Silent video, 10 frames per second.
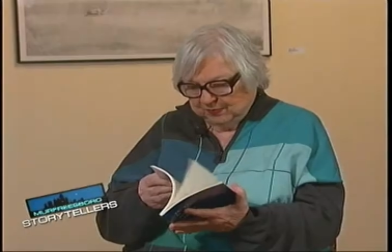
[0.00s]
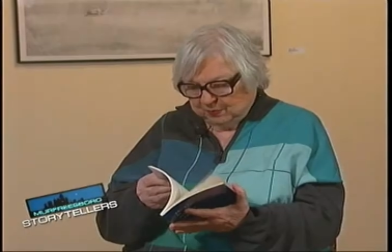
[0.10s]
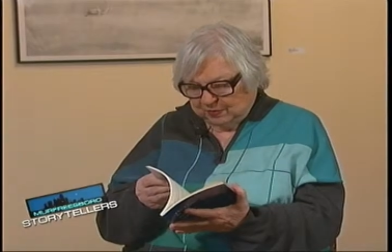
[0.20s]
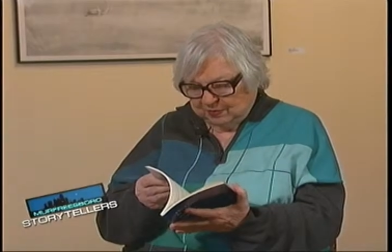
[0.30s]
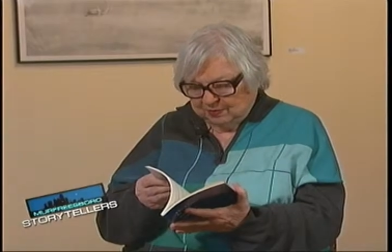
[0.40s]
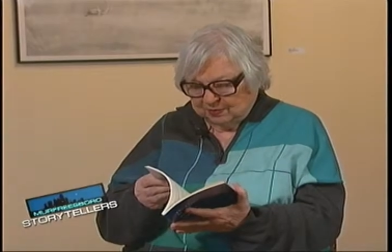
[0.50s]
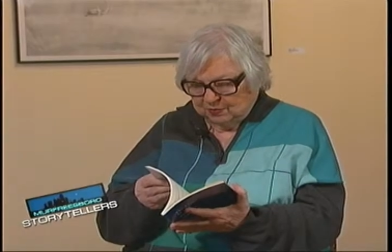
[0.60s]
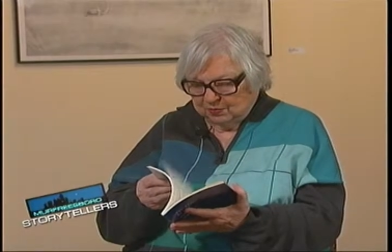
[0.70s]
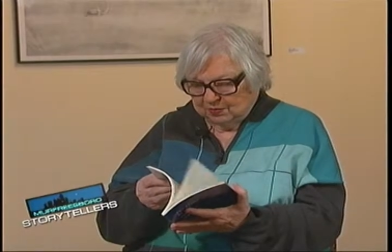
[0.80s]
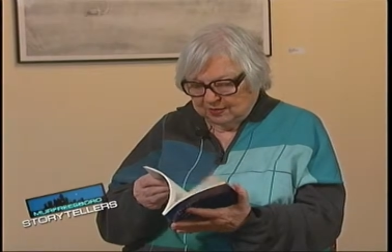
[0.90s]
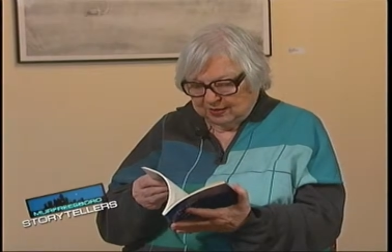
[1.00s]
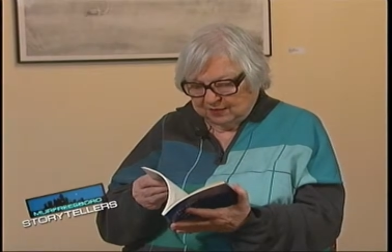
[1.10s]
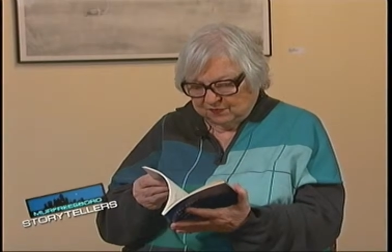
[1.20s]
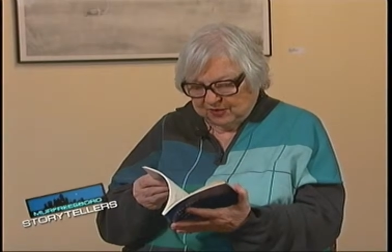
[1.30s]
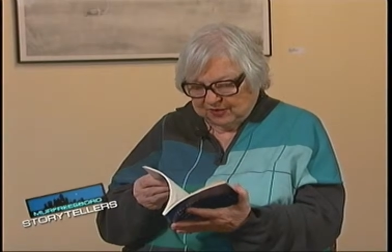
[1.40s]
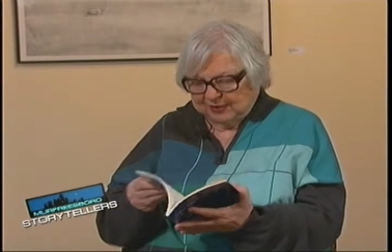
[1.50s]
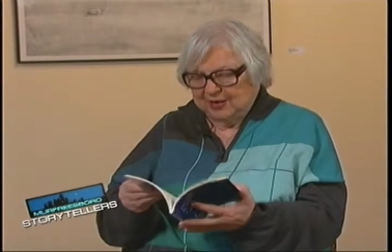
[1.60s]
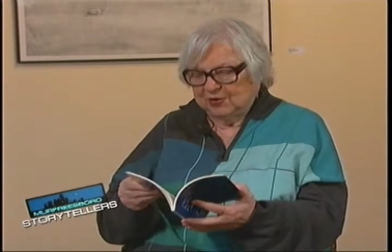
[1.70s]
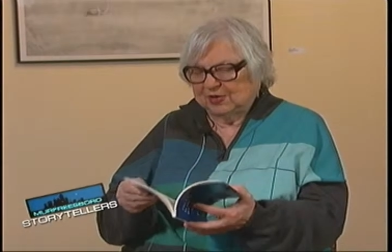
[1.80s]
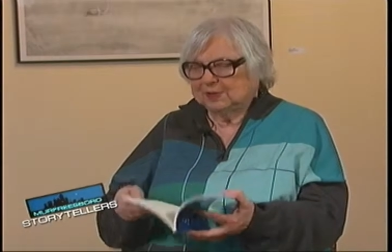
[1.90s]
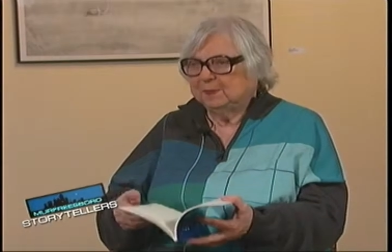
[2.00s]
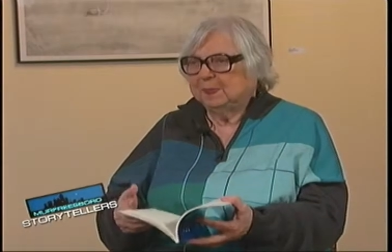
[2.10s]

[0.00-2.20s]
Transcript: well, Lord, I gotta find it. Here it